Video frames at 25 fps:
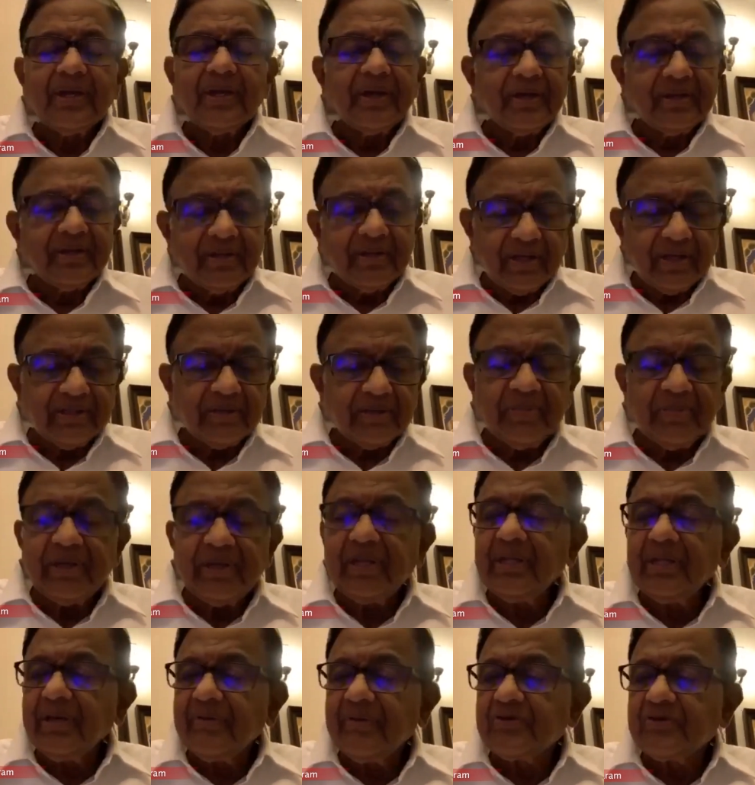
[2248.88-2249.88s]
Now, in the
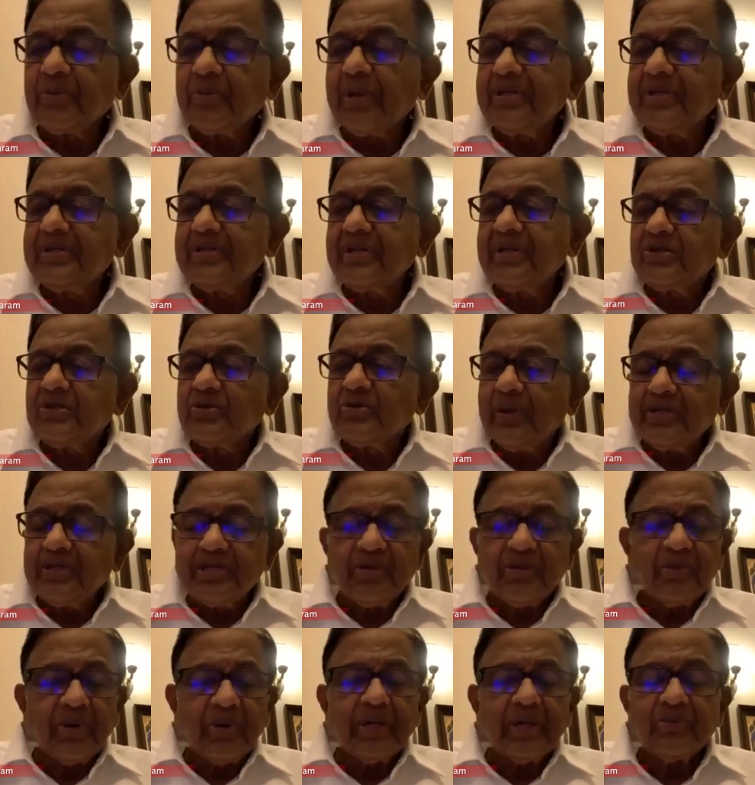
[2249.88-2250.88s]
beginning of
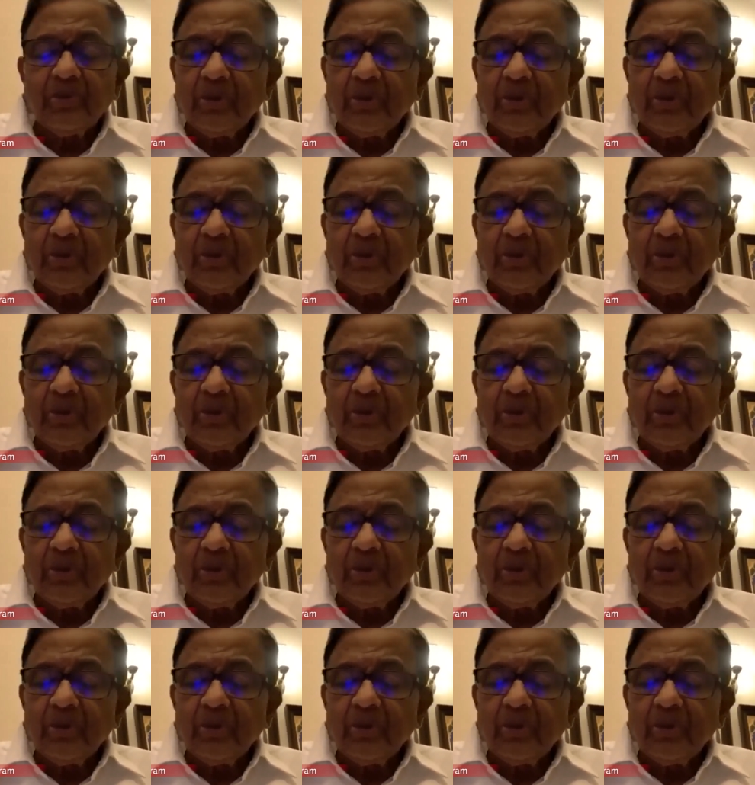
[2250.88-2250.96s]
2021,